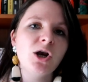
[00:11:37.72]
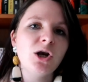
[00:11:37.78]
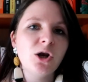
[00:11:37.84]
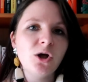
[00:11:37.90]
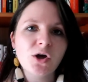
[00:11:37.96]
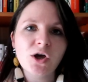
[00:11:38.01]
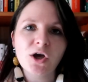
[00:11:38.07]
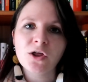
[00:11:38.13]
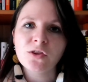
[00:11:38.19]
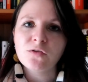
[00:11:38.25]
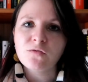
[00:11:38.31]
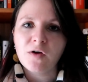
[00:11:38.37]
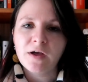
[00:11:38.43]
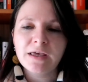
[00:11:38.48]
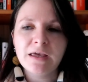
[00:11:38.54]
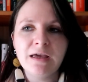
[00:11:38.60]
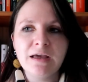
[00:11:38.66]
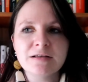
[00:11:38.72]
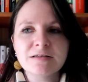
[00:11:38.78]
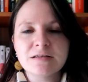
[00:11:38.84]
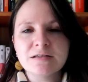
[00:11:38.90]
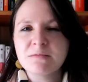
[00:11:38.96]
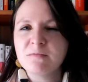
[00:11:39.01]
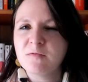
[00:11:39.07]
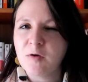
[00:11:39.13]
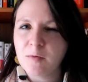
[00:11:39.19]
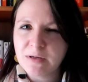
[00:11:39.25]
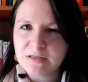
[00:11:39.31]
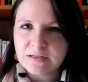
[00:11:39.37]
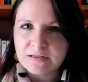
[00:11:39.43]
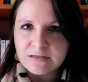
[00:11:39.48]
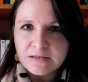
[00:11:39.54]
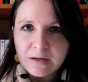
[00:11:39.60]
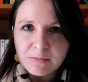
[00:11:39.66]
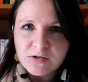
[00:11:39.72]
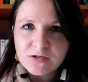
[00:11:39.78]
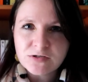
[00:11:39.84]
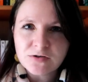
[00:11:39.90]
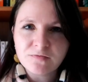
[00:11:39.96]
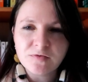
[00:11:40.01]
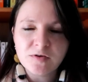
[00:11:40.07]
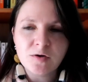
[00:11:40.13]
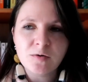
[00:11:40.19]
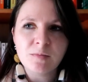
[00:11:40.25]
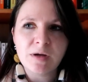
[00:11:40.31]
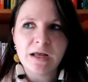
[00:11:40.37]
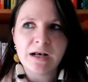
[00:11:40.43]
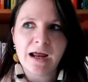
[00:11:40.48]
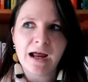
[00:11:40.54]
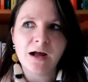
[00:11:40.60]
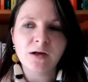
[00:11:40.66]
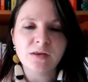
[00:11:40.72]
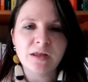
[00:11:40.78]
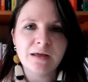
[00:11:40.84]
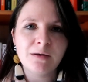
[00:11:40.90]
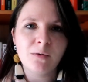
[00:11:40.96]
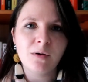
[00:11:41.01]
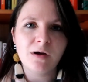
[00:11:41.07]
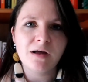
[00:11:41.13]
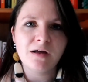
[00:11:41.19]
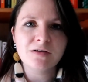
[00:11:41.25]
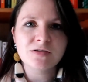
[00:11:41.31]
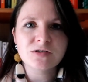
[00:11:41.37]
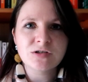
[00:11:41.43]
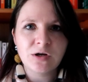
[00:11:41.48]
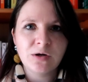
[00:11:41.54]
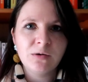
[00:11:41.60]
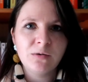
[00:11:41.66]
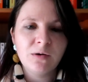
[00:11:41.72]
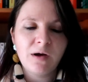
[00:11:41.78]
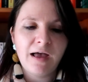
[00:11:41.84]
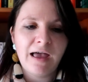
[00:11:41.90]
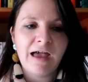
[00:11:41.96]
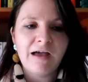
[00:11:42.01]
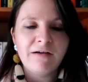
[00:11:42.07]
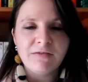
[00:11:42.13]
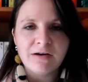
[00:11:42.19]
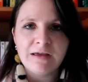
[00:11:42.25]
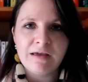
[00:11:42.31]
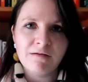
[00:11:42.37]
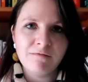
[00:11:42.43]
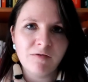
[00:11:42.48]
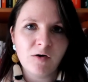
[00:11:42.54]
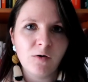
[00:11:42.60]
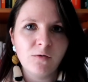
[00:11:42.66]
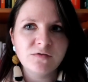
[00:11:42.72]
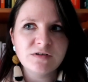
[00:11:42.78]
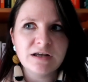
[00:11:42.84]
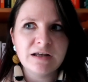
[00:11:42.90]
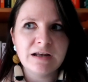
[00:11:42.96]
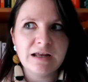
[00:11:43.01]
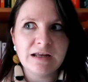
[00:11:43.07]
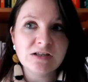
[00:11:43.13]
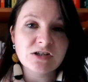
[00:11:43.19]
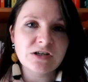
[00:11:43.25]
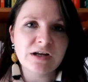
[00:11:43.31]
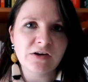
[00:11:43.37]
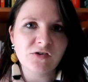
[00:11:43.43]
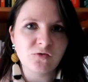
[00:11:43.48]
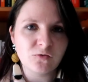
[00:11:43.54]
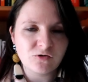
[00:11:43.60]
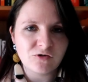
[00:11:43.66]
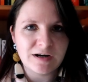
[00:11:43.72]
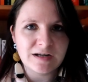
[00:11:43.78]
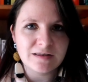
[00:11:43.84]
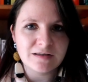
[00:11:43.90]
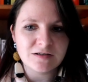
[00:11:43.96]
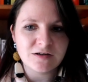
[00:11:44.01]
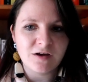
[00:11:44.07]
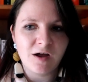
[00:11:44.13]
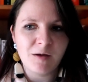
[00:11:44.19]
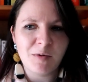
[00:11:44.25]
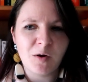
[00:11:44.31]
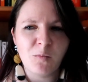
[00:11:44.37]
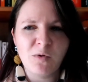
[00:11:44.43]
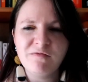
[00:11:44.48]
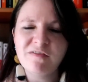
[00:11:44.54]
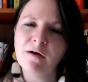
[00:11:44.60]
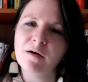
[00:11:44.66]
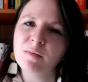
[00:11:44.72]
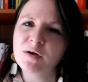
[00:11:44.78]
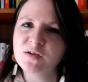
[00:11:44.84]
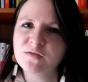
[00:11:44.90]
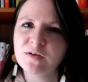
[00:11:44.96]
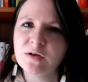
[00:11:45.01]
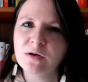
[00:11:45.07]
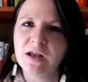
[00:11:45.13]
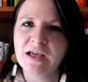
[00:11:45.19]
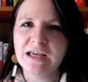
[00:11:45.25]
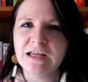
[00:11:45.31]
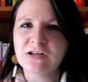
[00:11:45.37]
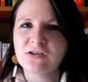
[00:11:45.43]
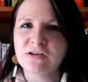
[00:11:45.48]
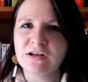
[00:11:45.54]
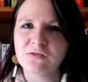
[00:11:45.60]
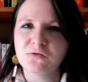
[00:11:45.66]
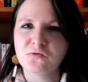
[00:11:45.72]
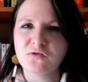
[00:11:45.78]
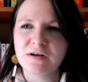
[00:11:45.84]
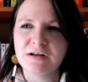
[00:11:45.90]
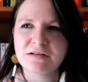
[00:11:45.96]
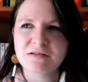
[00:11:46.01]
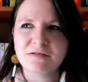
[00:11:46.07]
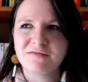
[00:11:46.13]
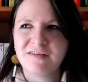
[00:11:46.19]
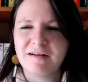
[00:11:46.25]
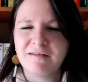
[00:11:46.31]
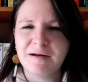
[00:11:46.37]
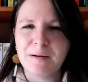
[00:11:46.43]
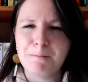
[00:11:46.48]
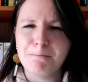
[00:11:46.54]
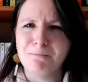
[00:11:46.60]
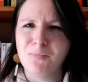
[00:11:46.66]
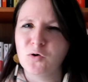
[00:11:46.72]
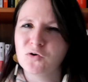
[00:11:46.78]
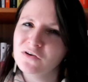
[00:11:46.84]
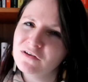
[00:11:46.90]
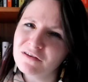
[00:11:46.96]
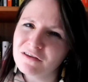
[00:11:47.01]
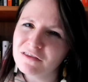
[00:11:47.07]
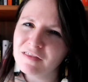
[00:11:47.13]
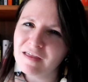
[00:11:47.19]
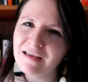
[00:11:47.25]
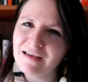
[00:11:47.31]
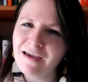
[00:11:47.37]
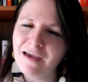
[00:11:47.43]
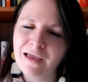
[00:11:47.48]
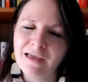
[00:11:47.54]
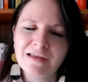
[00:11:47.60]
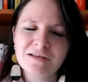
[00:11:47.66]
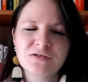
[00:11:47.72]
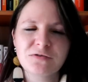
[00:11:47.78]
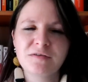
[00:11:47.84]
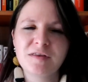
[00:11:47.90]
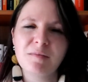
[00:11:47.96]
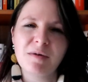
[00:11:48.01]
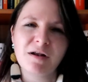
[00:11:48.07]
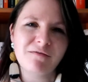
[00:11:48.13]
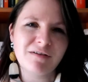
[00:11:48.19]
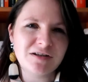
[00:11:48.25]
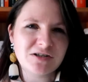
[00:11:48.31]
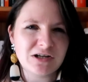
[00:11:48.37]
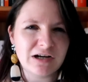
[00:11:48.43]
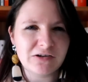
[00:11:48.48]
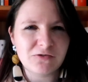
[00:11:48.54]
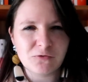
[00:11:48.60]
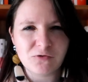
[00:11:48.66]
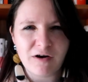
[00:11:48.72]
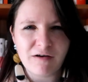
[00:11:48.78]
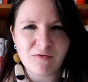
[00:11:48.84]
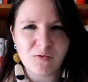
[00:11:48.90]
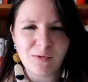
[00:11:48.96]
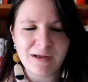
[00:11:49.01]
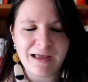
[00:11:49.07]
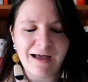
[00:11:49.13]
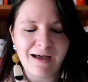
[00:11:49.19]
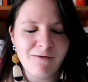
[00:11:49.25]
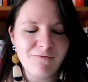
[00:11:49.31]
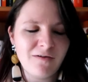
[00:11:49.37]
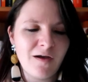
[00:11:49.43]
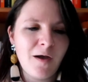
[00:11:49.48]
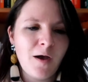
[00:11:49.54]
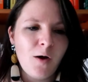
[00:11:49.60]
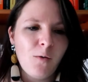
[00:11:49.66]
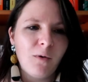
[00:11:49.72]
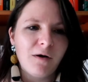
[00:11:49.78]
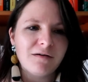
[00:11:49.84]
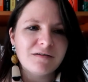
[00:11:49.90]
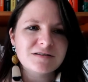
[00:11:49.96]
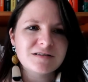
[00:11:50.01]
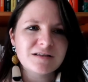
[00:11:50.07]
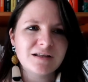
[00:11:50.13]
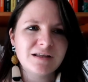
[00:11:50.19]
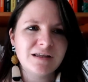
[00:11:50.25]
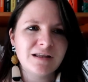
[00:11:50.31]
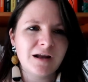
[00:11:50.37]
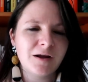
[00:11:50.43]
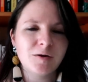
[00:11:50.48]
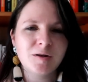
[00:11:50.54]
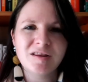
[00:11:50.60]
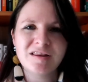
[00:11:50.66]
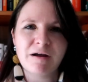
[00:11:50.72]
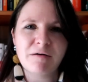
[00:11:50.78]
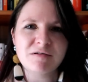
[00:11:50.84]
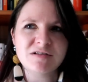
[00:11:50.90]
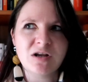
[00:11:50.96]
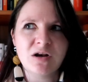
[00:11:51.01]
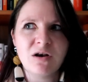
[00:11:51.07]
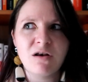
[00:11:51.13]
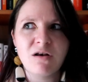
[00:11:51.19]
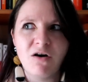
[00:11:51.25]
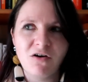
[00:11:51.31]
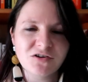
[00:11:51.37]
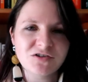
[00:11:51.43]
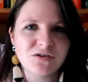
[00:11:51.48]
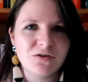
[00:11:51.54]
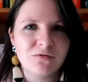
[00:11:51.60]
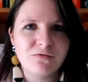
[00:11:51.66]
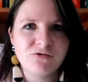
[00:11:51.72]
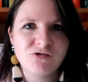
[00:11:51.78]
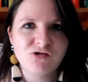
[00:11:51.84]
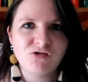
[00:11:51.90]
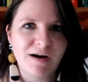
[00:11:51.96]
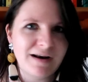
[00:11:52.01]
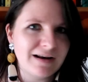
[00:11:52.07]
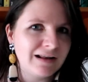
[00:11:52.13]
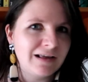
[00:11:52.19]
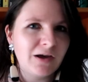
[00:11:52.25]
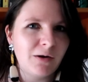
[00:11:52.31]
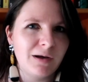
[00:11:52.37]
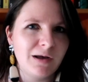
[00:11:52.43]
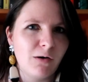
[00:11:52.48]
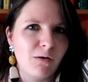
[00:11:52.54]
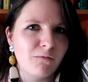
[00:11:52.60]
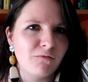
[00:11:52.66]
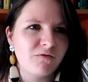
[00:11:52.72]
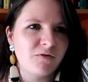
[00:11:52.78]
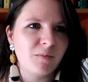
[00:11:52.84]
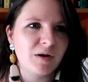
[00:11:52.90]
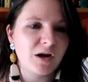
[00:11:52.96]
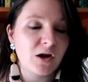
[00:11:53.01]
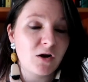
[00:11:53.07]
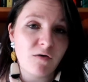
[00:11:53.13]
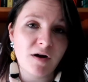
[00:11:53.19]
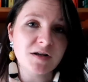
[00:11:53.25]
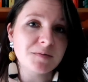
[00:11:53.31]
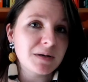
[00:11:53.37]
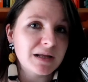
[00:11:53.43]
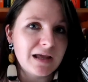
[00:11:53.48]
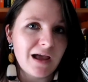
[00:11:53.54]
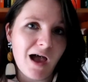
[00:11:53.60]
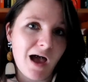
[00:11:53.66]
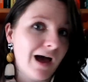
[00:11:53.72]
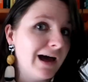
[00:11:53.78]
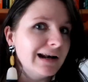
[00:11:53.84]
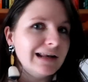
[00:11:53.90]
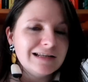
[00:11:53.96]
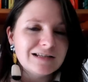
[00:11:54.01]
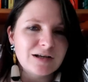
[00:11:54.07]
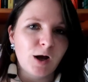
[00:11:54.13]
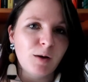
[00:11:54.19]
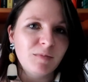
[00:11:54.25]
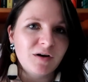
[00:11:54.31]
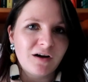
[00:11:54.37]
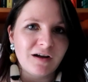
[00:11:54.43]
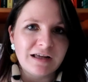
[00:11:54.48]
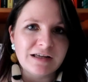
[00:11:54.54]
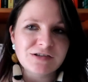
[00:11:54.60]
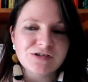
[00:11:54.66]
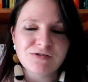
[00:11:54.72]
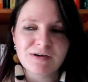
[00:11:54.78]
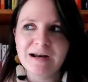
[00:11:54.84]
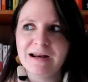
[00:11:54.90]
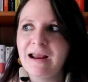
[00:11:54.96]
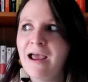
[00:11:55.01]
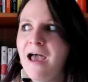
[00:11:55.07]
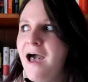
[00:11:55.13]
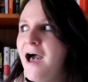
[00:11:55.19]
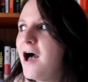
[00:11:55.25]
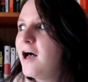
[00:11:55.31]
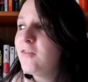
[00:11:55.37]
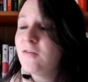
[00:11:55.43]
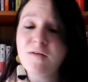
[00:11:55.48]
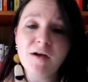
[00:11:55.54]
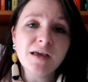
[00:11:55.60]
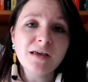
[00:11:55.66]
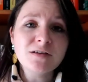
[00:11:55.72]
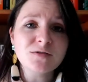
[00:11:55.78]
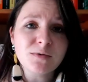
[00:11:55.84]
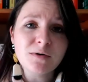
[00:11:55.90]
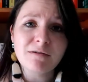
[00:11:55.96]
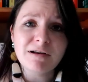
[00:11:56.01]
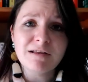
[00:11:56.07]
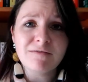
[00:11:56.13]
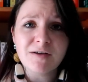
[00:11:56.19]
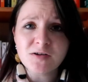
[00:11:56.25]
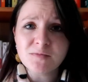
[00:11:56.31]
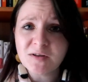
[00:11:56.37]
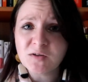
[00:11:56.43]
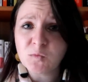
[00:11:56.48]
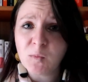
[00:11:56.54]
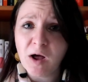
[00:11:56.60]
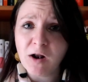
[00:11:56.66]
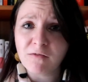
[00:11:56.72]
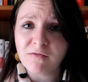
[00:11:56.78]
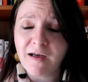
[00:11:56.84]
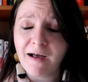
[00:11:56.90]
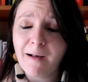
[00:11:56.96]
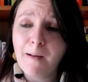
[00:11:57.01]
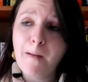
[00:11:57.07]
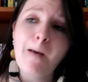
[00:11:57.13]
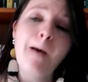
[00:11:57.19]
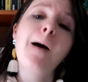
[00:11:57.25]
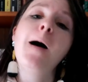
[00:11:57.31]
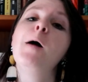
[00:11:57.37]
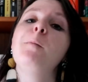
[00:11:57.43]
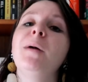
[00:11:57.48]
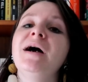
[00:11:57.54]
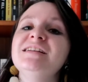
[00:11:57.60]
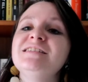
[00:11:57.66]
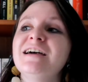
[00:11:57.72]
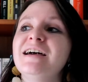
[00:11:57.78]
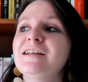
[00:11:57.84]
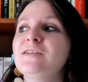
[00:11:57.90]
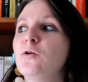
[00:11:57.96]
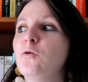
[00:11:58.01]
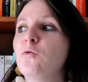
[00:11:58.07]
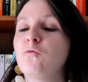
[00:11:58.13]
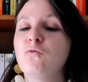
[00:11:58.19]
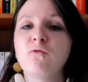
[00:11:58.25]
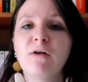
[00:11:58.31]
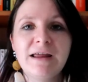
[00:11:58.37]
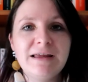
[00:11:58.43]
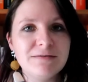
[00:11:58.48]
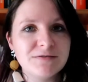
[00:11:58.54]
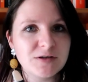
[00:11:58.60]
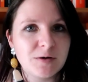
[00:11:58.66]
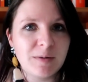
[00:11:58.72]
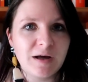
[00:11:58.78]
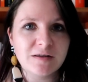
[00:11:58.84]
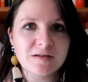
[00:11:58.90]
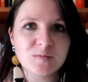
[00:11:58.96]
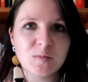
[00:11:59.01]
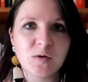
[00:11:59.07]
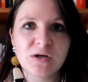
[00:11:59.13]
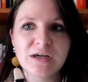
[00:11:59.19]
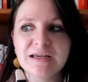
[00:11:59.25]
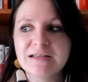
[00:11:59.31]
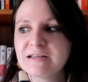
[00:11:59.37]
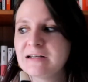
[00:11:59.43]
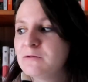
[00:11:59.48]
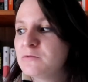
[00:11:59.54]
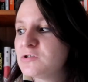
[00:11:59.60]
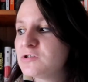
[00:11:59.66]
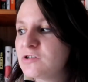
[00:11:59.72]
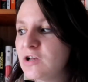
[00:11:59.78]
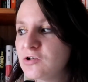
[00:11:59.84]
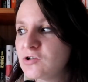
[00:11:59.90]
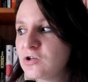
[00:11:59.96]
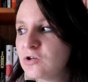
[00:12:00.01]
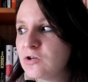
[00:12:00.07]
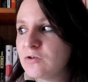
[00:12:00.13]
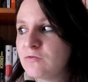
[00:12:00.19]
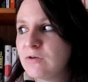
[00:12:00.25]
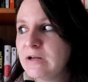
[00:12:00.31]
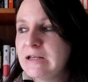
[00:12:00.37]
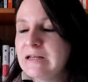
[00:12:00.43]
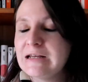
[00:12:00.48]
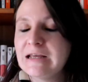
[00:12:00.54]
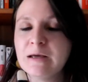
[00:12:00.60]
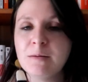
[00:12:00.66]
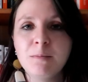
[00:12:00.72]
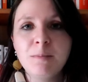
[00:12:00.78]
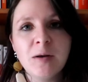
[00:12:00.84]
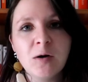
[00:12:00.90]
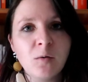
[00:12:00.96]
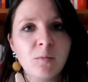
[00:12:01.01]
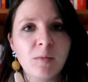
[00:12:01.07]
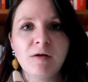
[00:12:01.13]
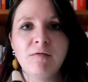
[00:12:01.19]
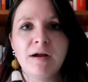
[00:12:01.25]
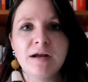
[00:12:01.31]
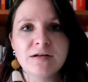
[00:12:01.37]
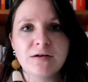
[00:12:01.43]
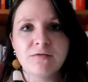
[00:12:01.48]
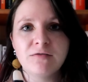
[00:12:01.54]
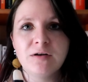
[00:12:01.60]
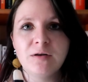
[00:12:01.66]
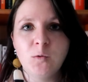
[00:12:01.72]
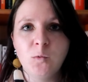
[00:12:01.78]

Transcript: look at the Vikings and some of our misconceptions of them and how they were so heavily involved in international trade at the time. And we very much view like international trade as a very modern thing, sort of the amount of international travel we have, whereas, you know, there was a lot of trading going on from an incredibly early time in our history, and the Vikings were a really fundamental part of that. My dad raves about this book. He said it was such a good read. It'd been on my radar for